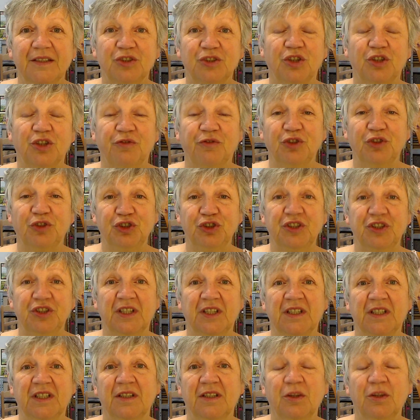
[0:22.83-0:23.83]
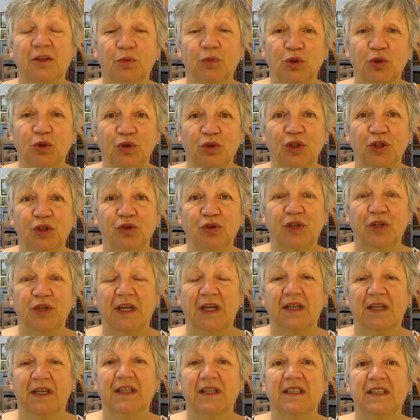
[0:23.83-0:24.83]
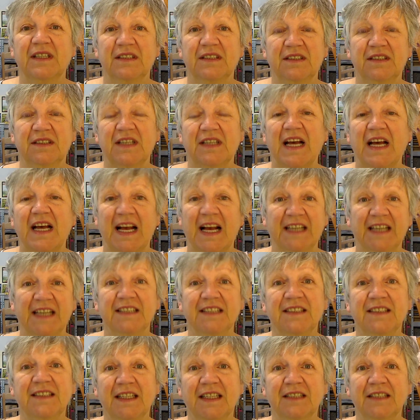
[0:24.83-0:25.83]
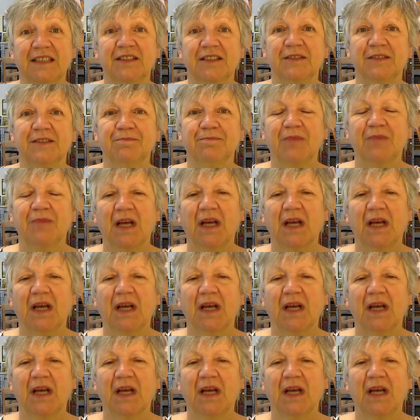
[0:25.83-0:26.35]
So the first thing that we're going to look at is access,